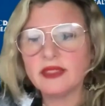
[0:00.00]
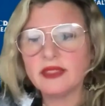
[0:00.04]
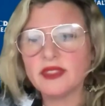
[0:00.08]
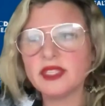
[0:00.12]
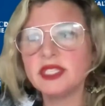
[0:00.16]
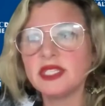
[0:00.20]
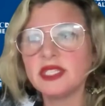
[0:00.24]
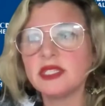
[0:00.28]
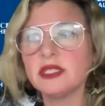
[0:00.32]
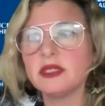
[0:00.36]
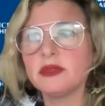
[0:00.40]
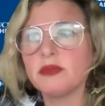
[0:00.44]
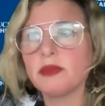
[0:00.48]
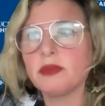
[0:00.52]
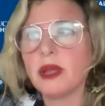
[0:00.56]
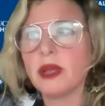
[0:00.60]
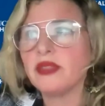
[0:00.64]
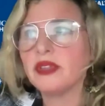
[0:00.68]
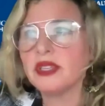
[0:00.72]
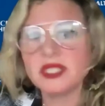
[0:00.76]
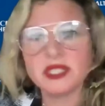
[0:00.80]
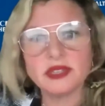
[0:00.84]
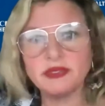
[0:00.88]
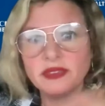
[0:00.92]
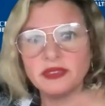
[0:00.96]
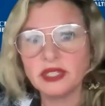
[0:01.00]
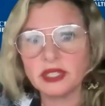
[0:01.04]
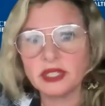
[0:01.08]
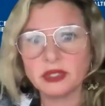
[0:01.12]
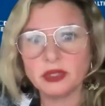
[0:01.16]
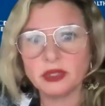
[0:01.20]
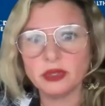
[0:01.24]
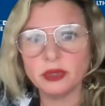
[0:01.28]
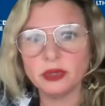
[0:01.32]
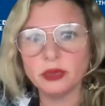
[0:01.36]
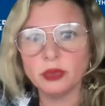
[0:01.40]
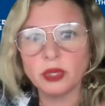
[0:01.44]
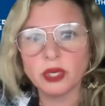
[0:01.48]
This is relatively
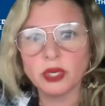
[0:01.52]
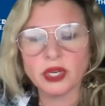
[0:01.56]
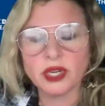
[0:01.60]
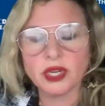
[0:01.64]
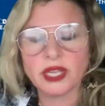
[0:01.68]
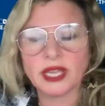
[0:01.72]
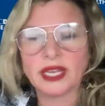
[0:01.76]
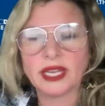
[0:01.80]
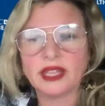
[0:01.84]
new work,